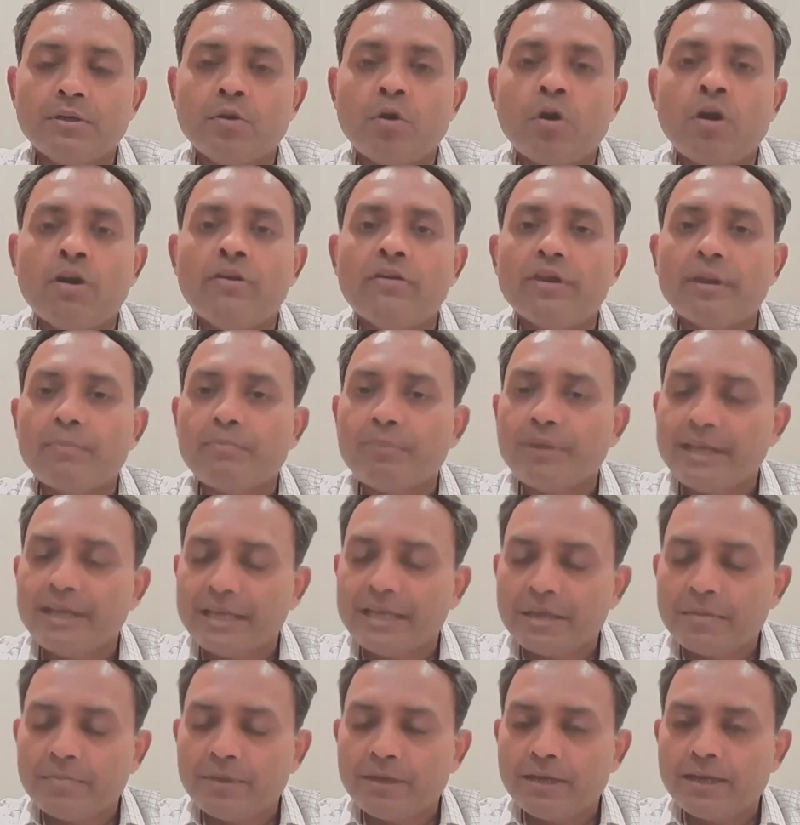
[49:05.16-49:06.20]

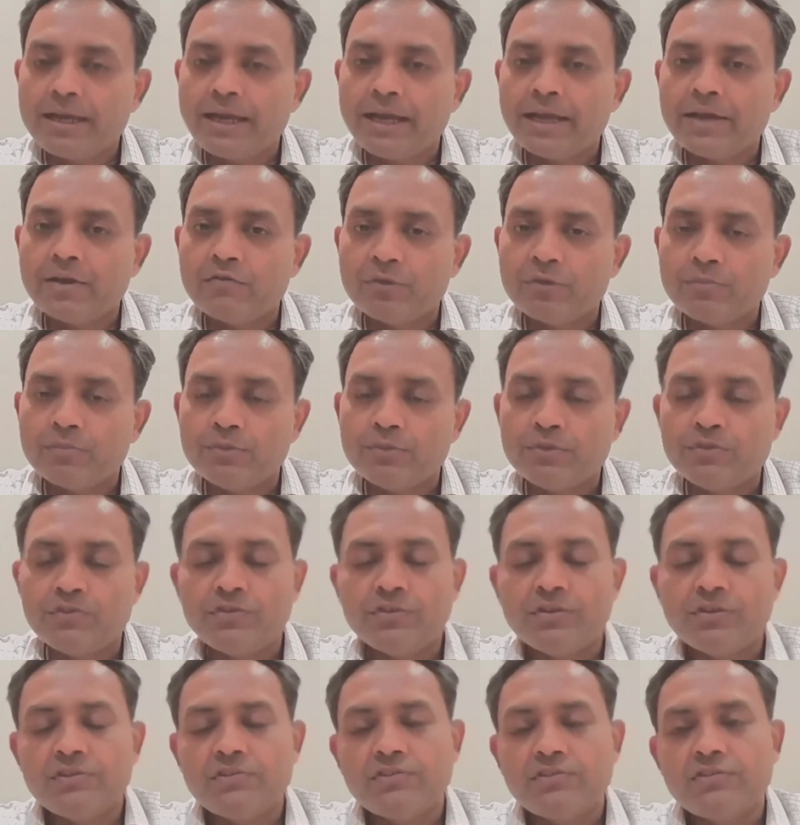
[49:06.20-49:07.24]
non-replicable kind of a
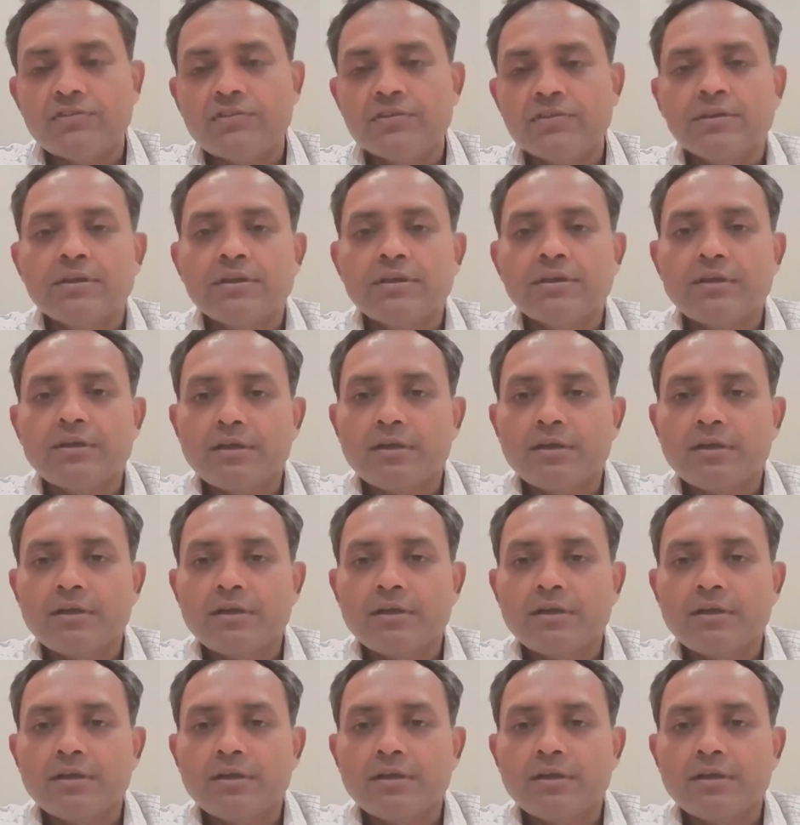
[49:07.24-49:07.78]
business